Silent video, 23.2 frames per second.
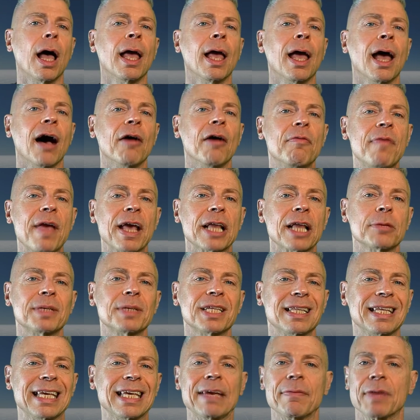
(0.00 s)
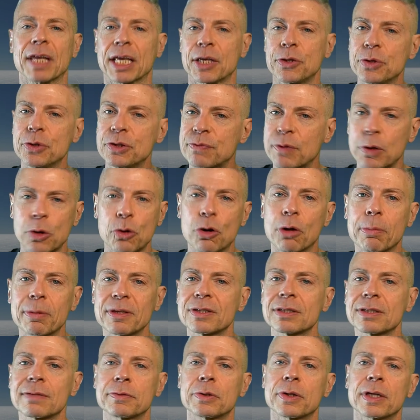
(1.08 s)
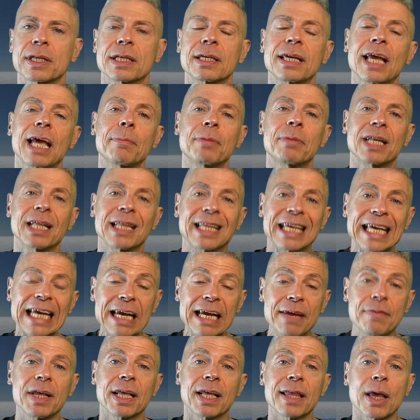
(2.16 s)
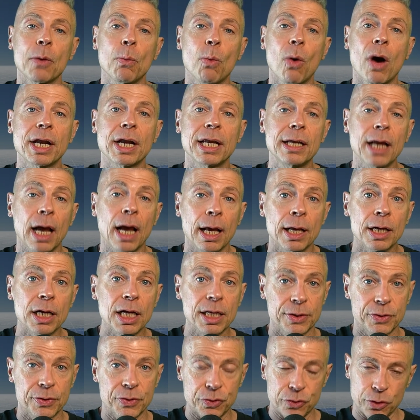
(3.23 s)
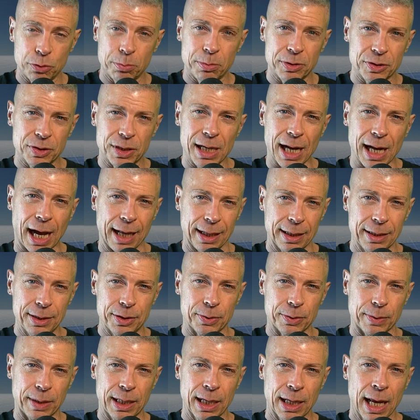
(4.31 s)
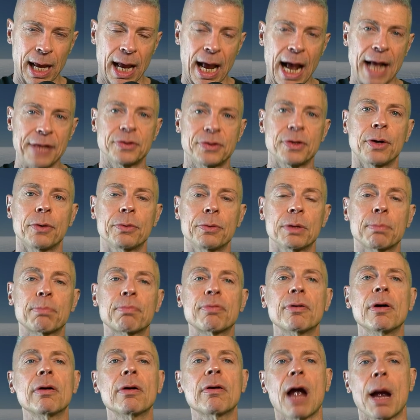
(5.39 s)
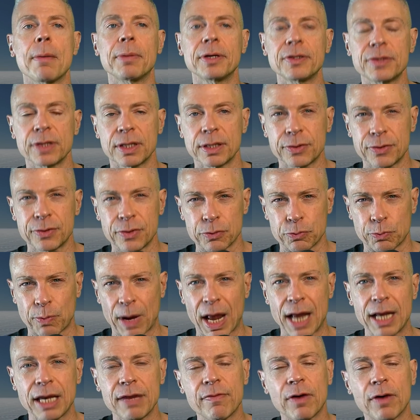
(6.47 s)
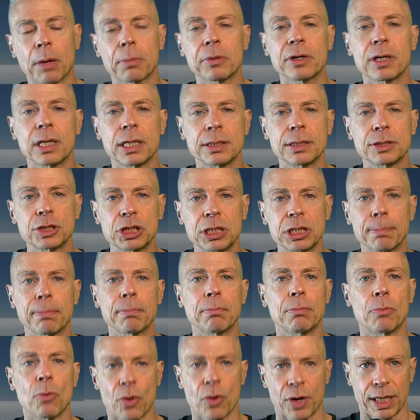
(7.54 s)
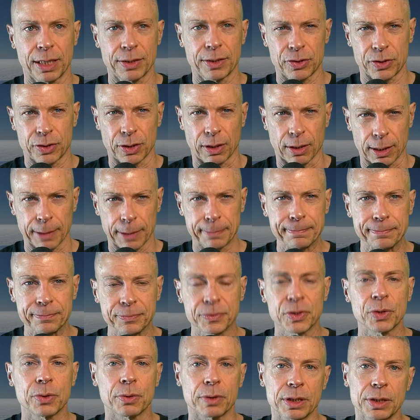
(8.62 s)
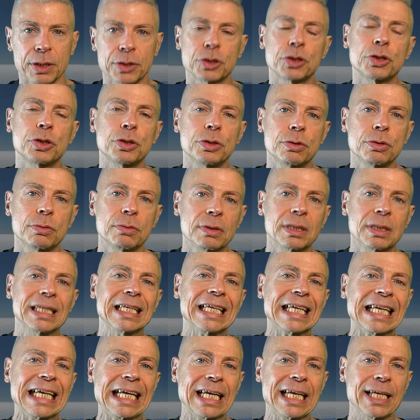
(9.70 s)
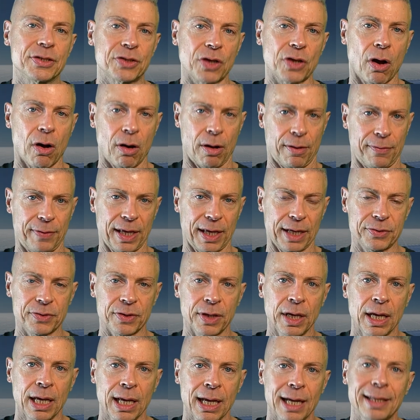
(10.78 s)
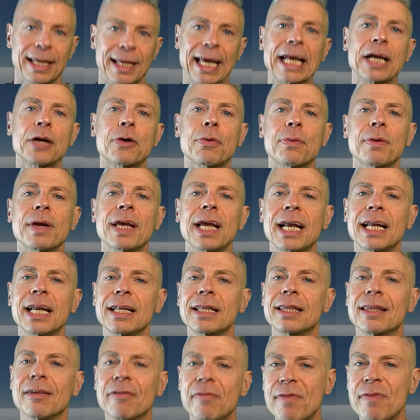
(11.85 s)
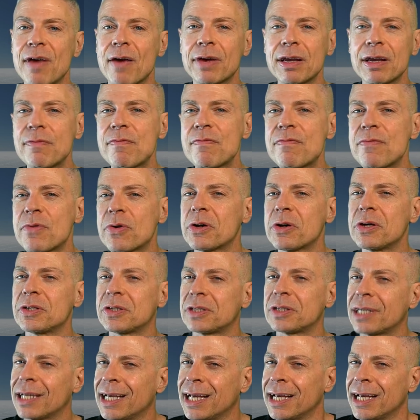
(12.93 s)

available in the evening, used for corporate stuff during the day, but in the evening they wanted consumers to dial into it. And so the programmers, and this is Randy Farmer and Chip Morningstar, who are the two leads on this, they created the very first